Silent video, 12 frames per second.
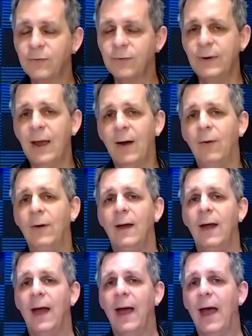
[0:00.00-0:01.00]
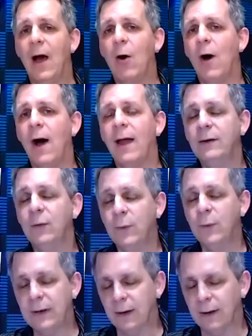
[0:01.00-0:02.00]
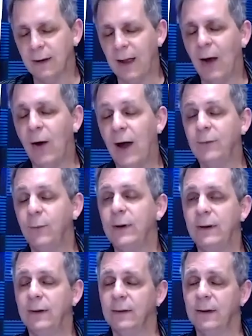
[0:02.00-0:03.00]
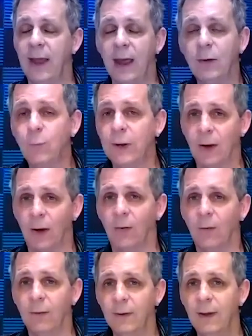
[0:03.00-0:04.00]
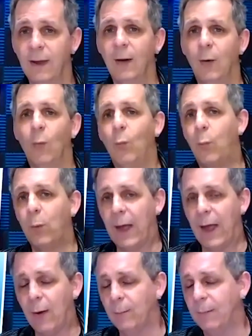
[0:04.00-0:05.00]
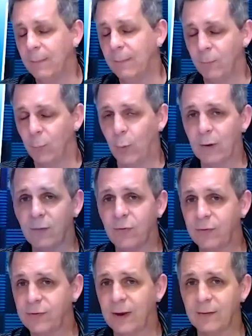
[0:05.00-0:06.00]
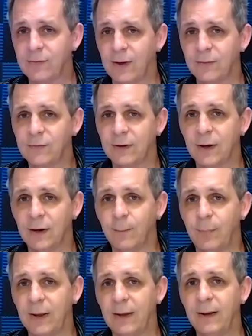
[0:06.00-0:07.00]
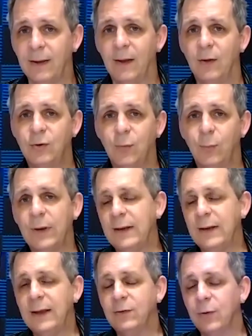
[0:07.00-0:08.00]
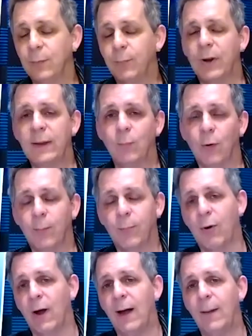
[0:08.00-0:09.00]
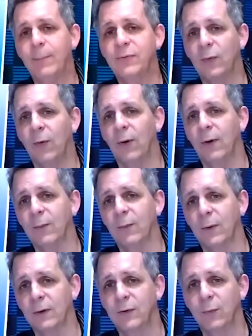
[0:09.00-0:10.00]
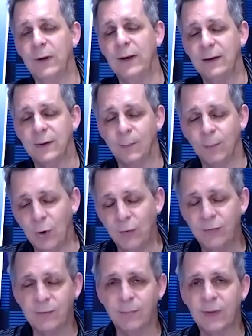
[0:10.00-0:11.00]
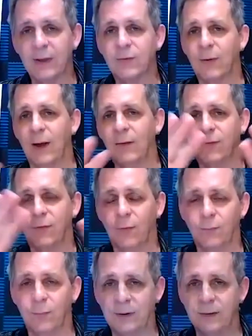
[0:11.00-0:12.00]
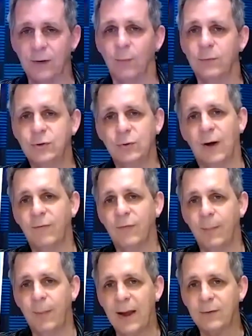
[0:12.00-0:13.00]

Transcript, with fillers: So now how high do we how high do we can we go how where's the set extension going to be do we need to bring in more props or or do we need to move some things around so we don't shoot off the